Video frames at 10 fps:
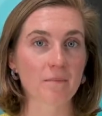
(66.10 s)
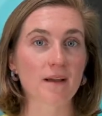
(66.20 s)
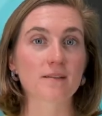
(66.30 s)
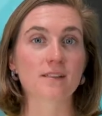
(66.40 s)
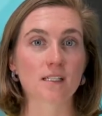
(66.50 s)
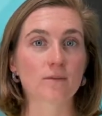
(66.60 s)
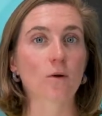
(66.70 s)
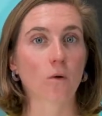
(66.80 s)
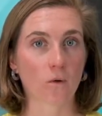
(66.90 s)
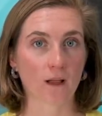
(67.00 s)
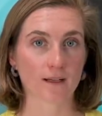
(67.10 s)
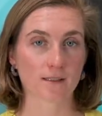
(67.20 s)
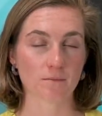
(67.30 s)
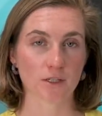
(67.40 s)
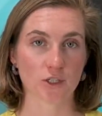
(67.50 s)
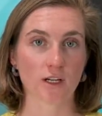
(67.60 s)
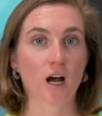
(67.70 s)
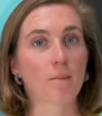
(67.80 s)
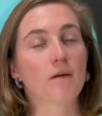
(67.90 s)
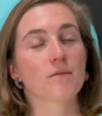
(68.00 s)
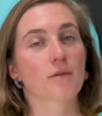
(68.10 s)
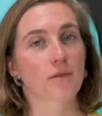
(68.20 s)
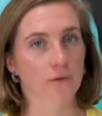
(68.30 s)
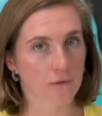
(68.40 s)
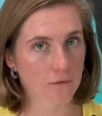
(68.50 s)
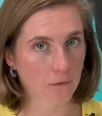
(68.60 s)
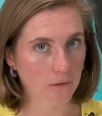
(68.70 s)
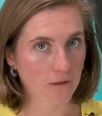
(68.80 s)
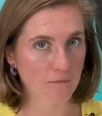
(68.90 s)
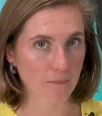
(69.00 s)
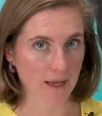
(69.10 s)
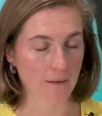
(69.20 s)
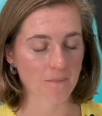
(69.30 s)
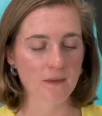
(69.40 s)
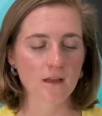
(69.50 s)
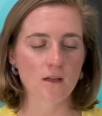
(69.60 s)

by the Stephen Hole exhibition up on the 3rd floor of BAM.